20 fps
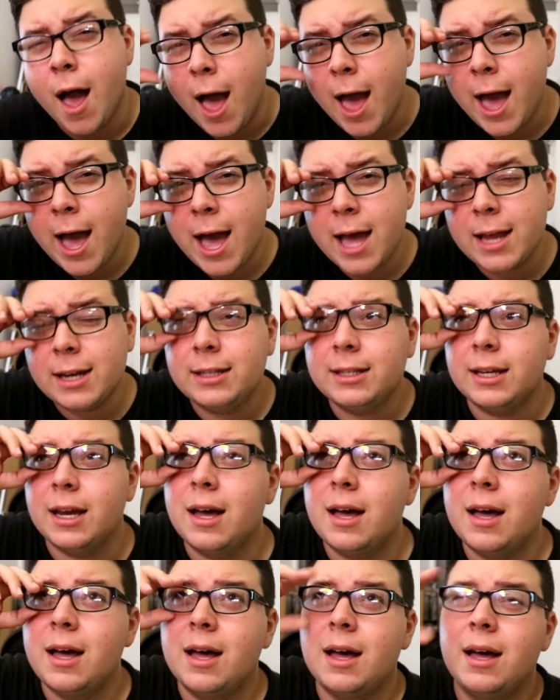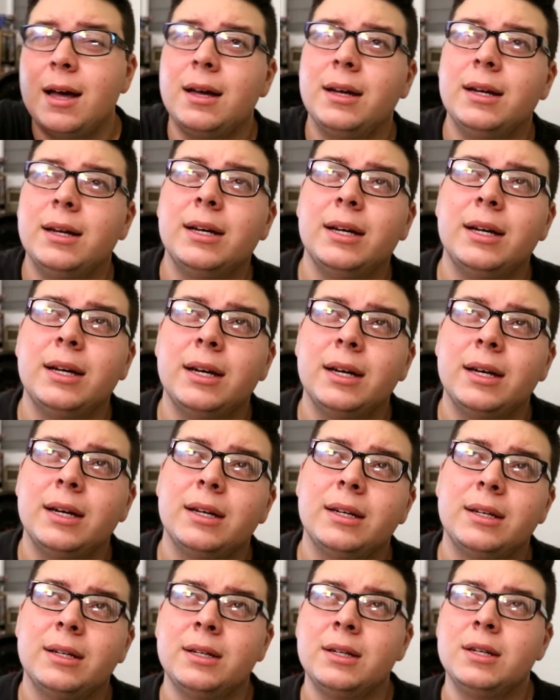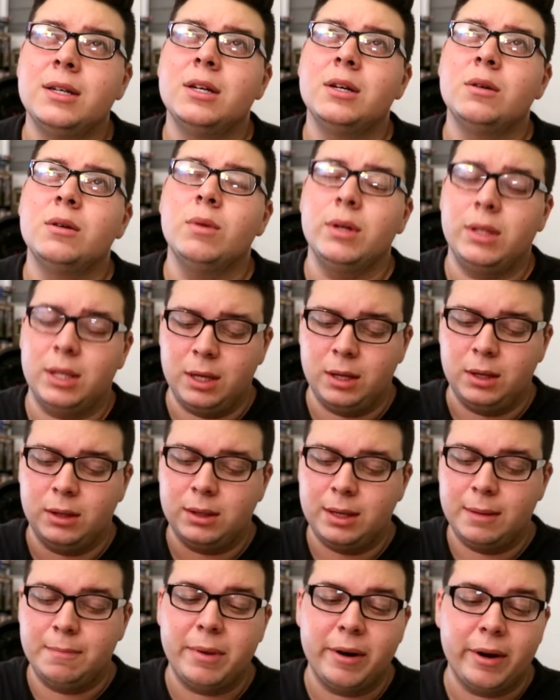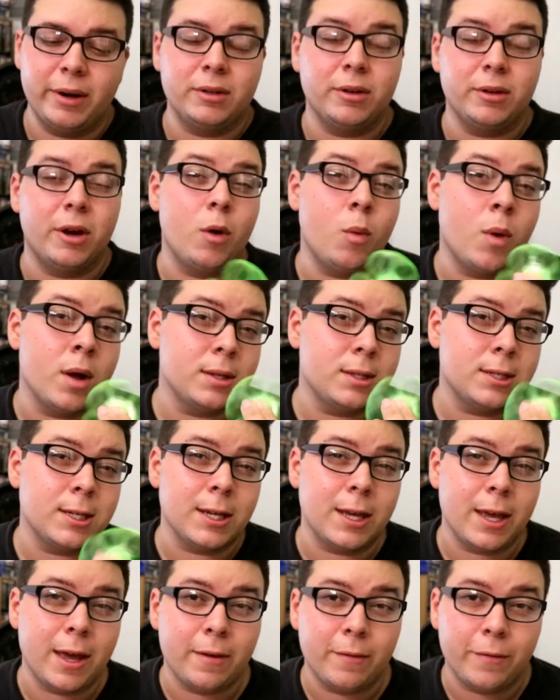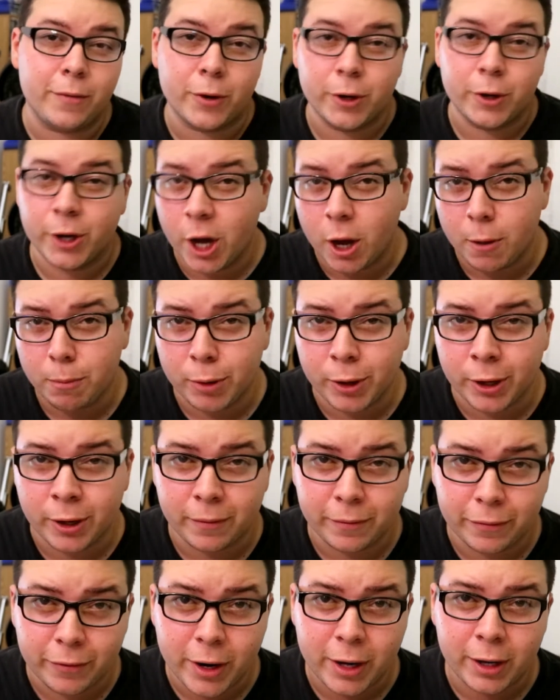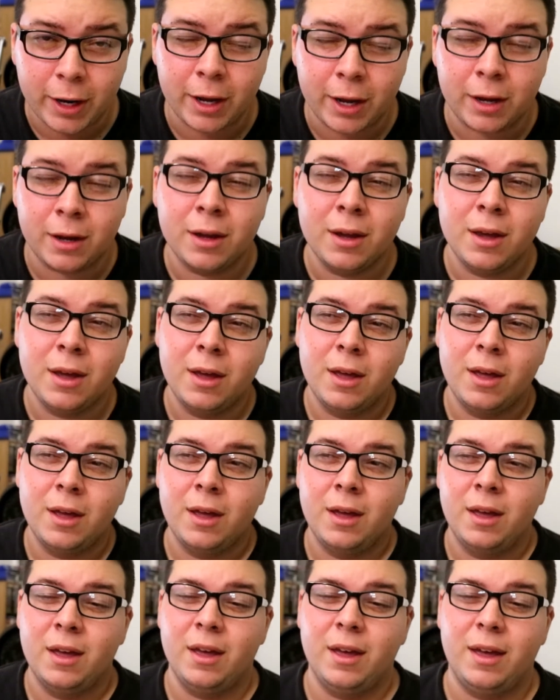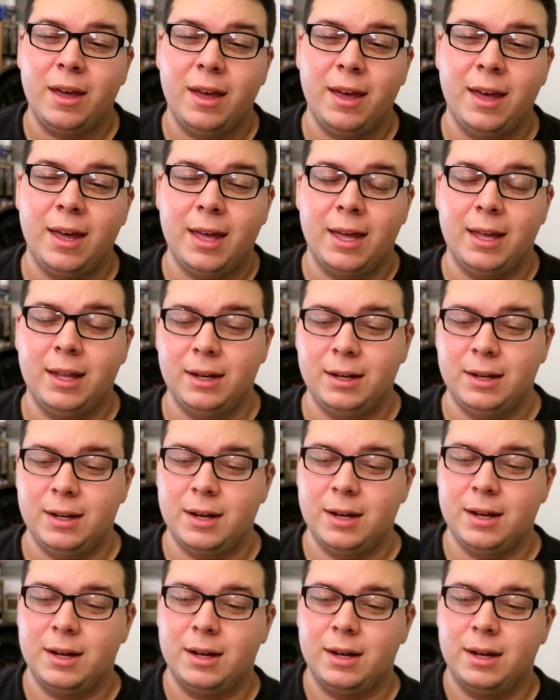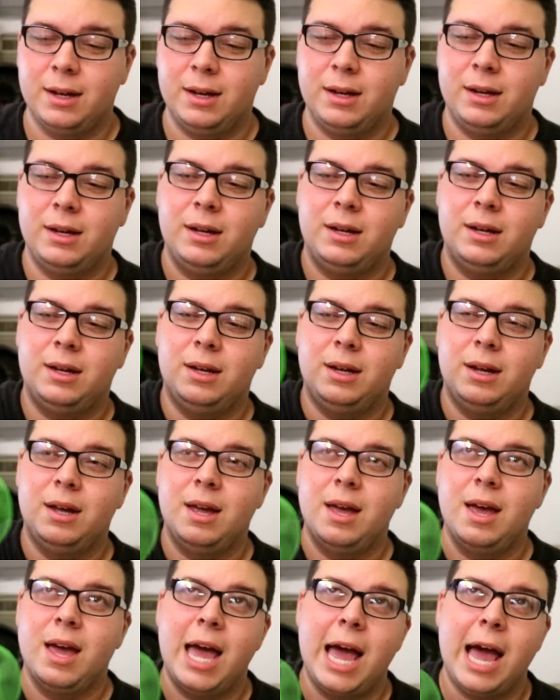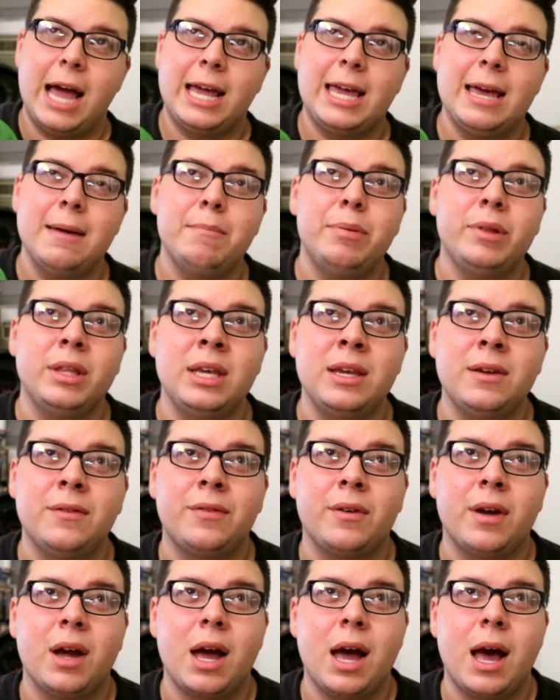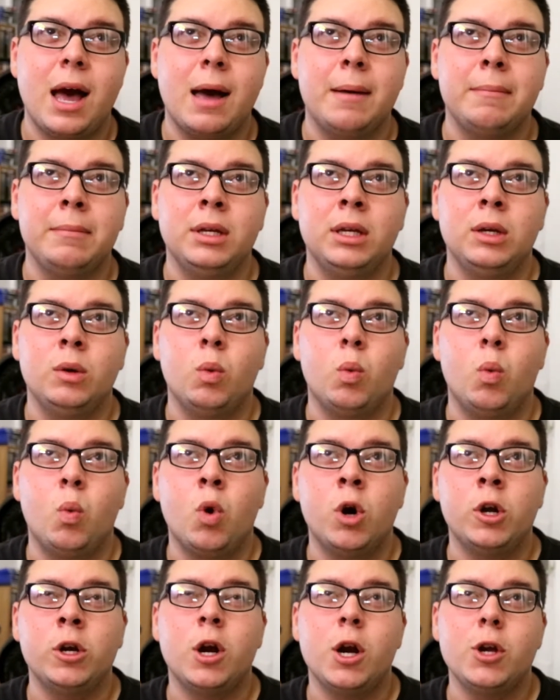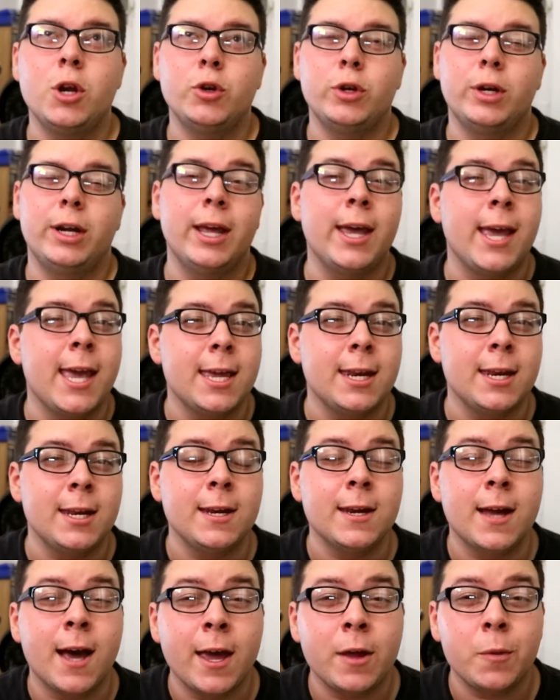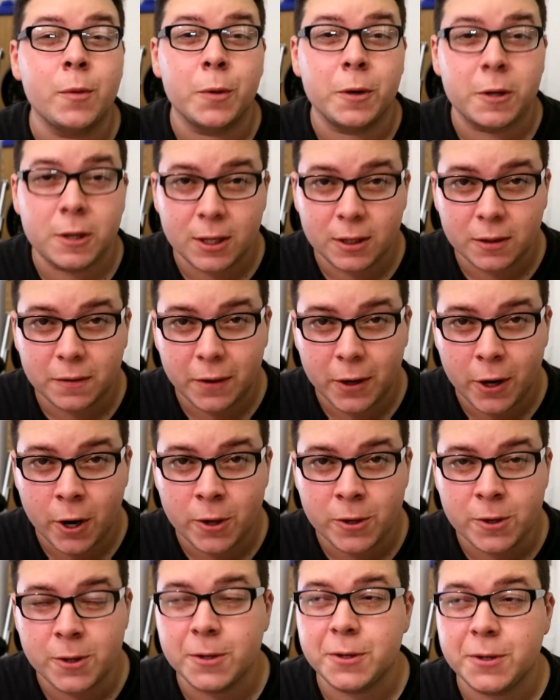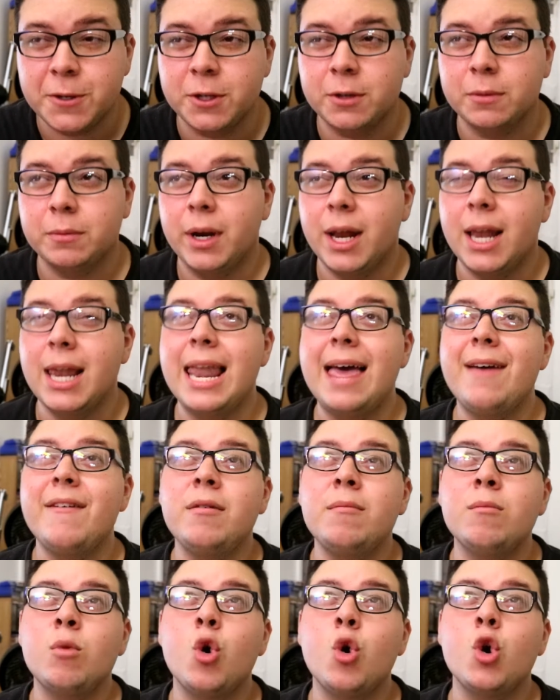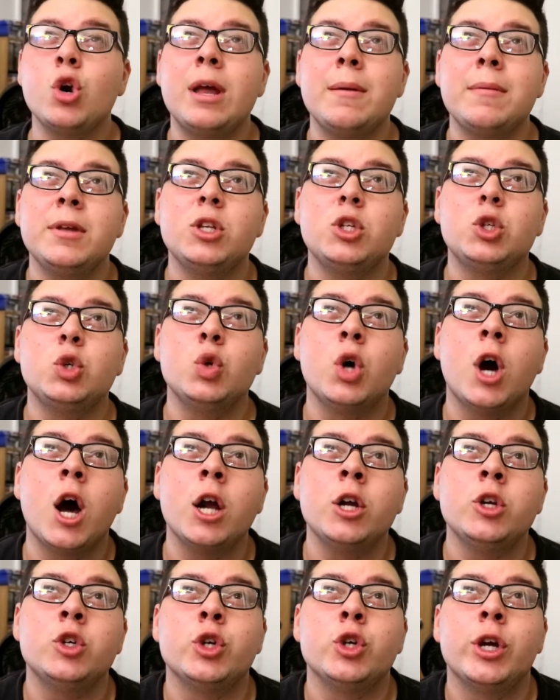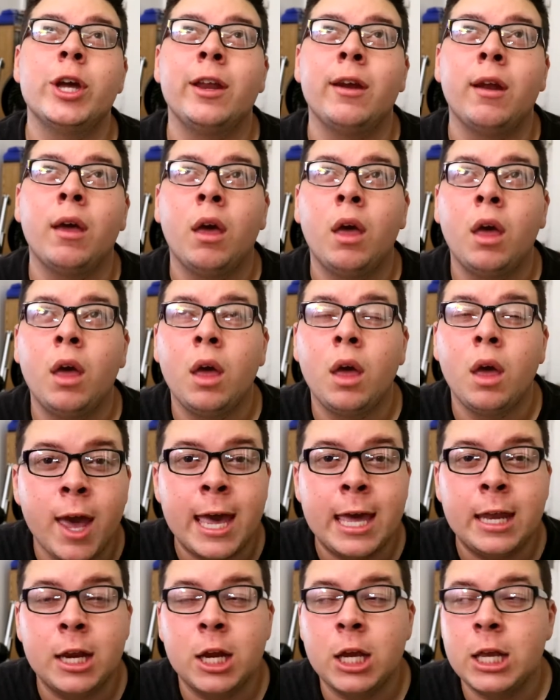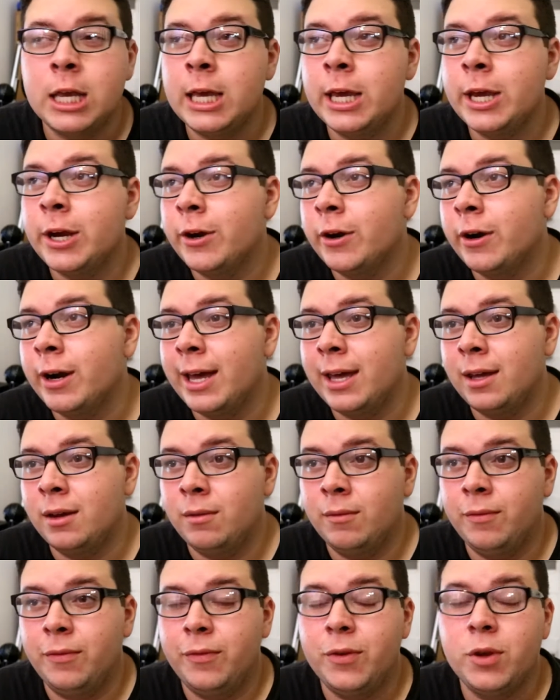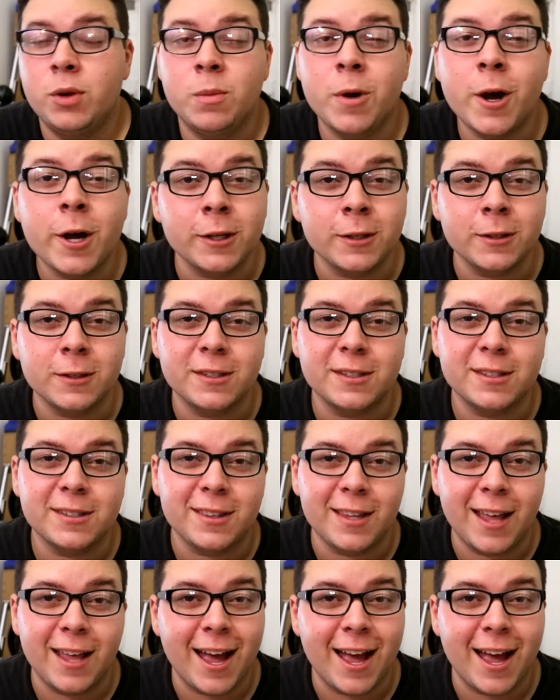And, uh... what the hell? I'm very sorry once again for not uploading on Friday. And uh, I can't believe I'm in one hundred eighty-nine with this video on YouTube. eleven more and I'm in two hundred in a year and a few months.